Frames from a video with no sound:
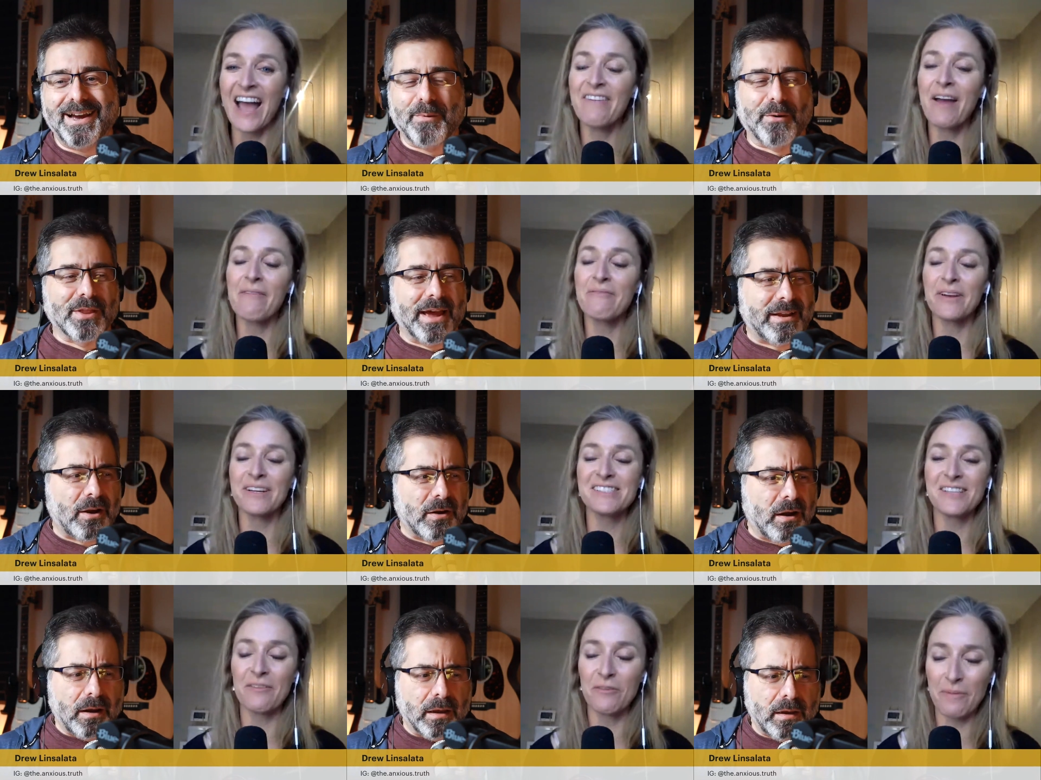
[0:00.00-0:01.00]
Speaker 1: I, am
Speaker 2: very
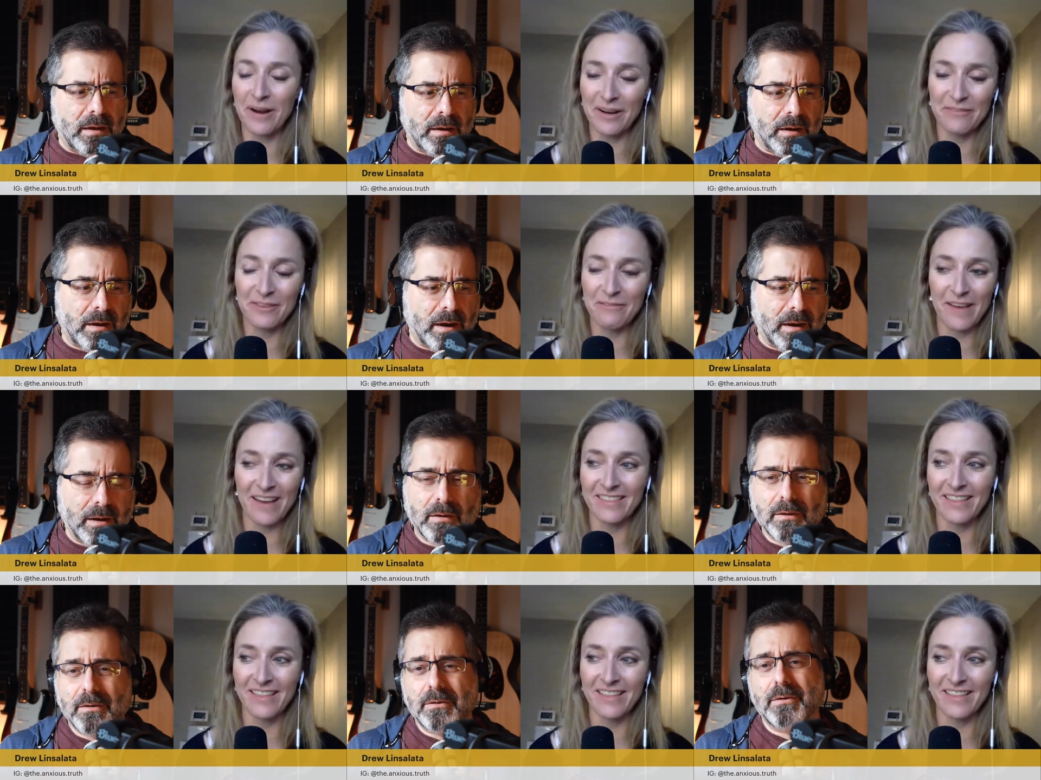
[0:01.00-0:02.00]
self aware of the fact
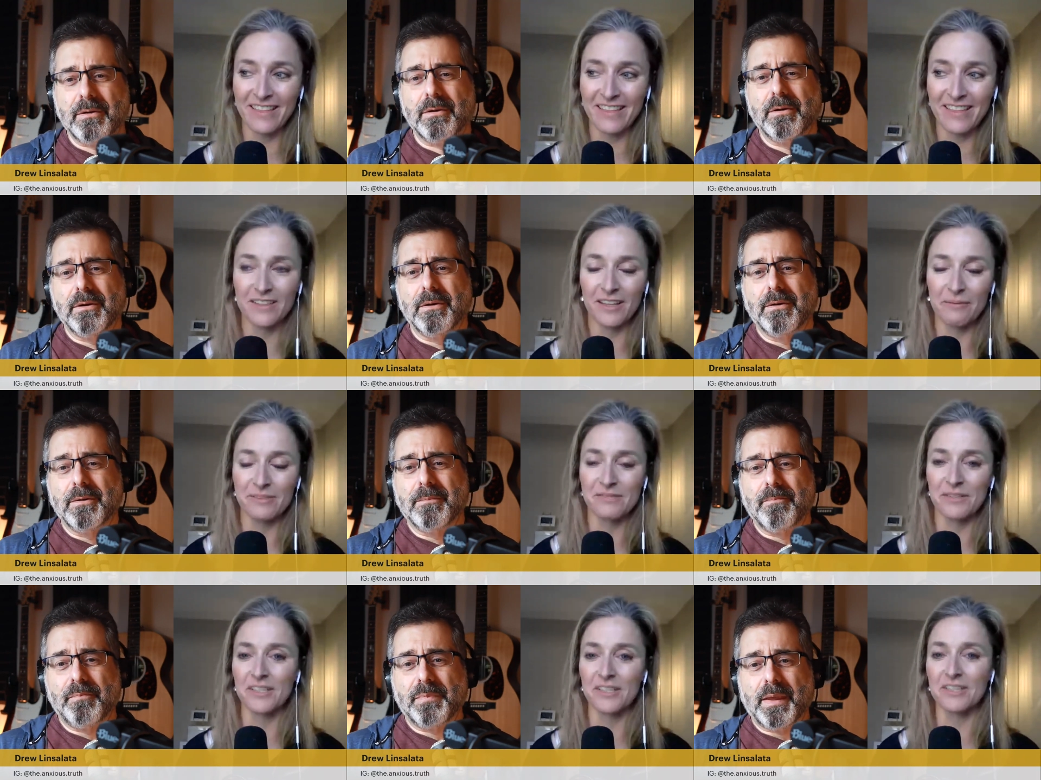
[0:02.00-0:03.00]
that I don't feel I was
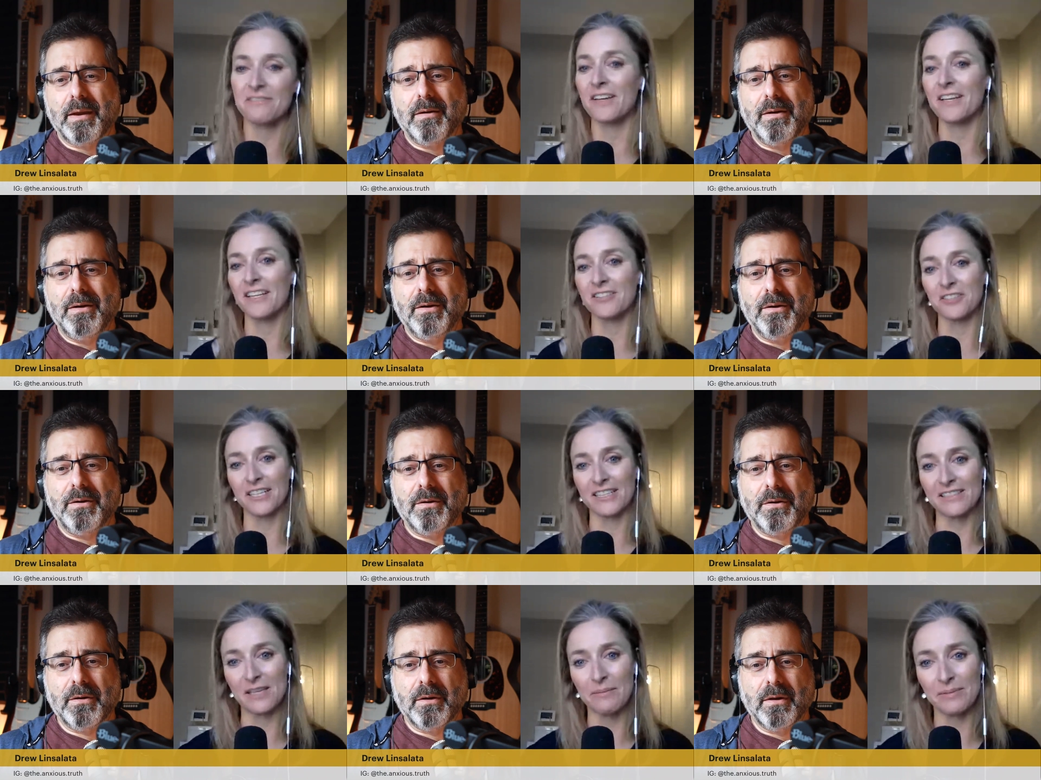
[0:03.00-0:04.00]
very funny during this
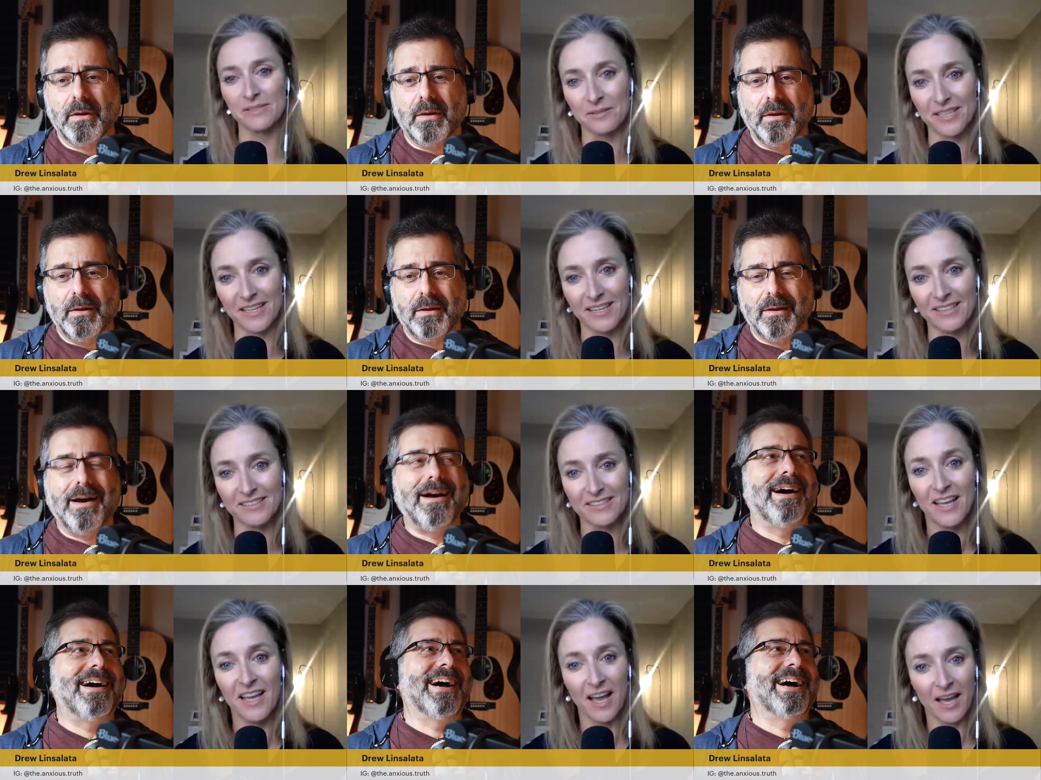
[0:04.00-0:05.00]
episode, and
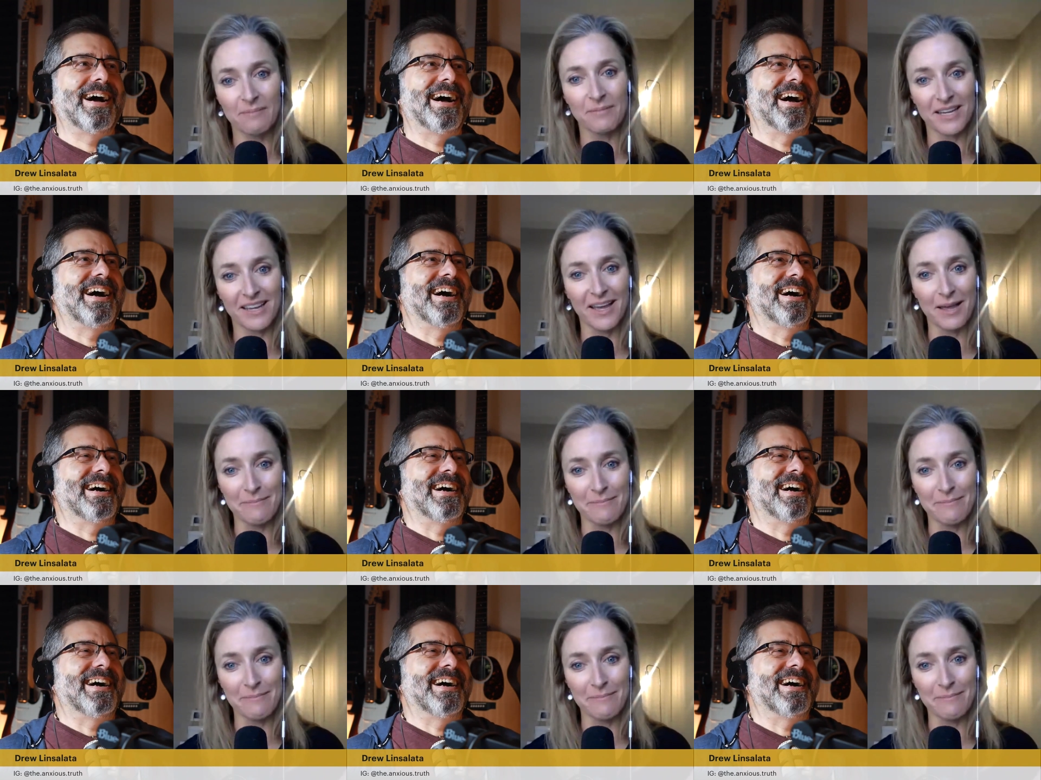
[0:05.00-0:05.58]
I'm gonna